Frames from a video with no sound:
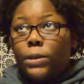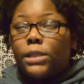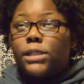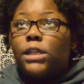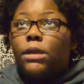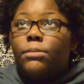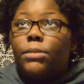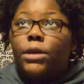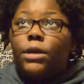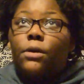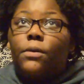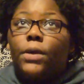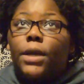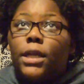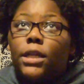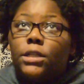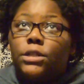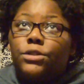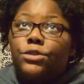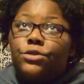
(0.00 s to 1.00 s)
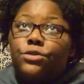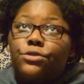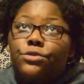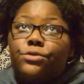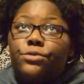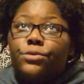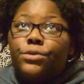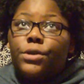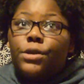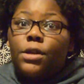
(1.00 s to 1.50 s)
summer going
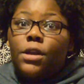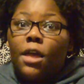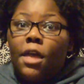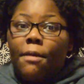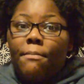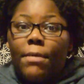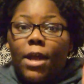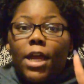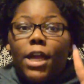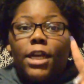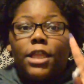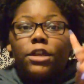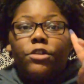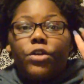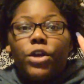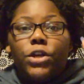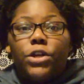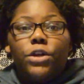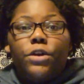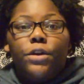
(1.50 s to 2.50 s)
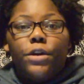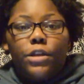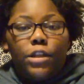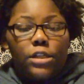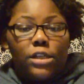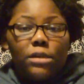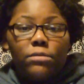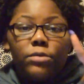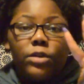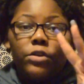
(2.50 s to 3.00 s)
into my 8th grade year and
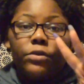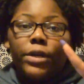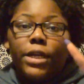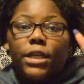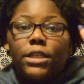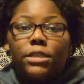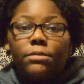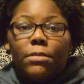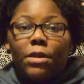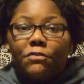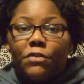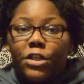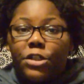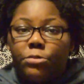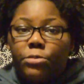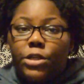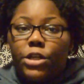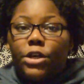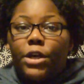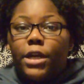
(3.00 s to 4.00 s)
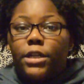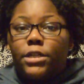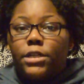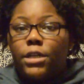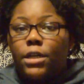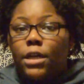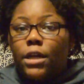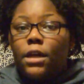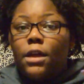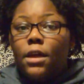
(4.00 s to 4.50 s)
the summer going into my freshman year, I
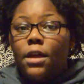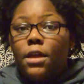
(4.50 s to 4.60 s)
took